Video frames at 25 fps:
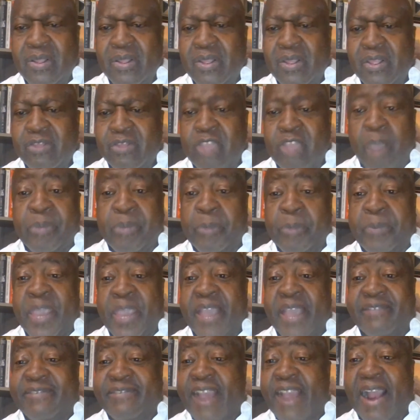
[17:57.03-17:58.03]

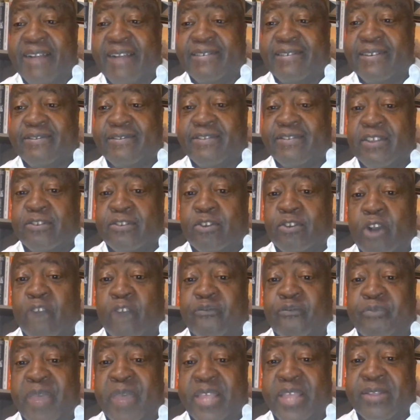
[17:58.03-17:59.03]
WPA charges this
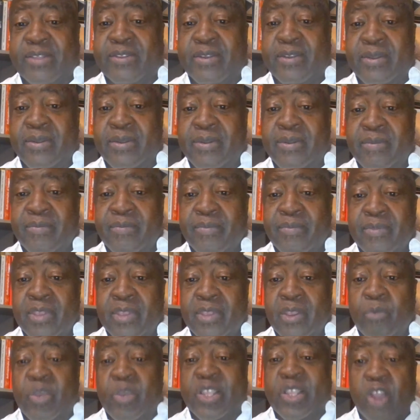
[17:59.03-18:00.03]
government
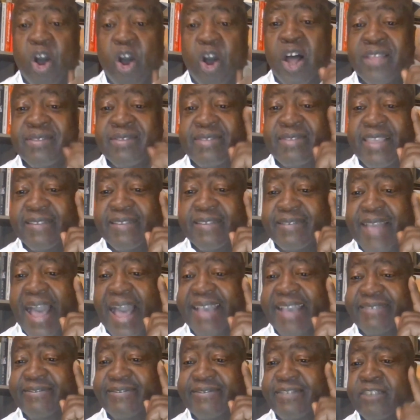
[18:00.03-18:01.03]
with
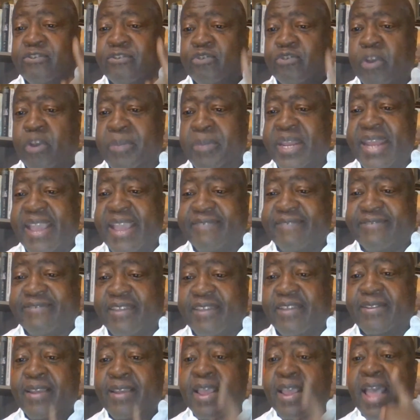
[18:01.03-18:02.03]
undisguised
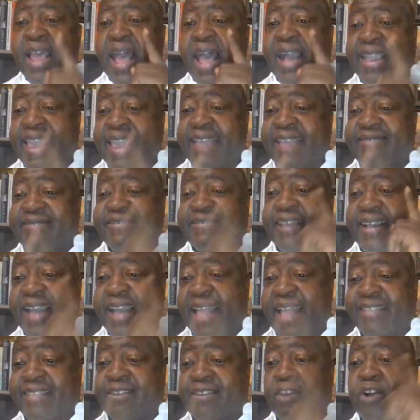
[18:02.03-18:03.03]
discrimination against a
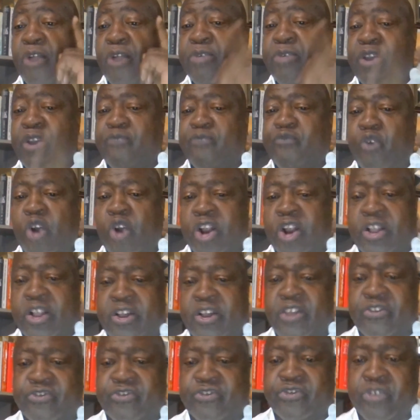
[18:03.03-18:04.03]
category of
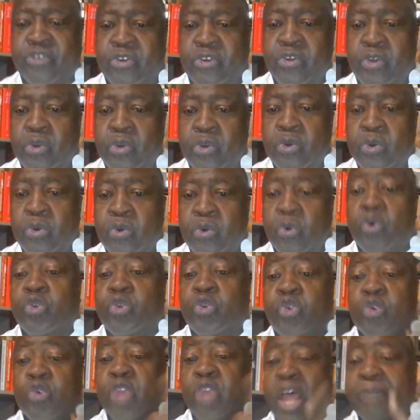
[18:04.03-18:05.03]
workers who
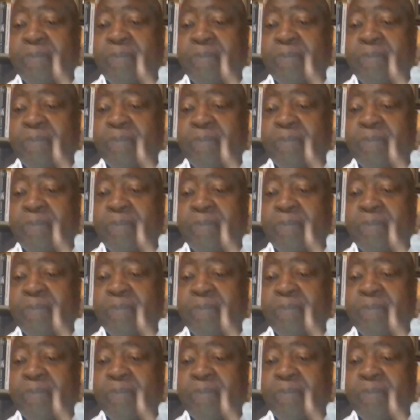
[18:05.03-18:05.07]
do not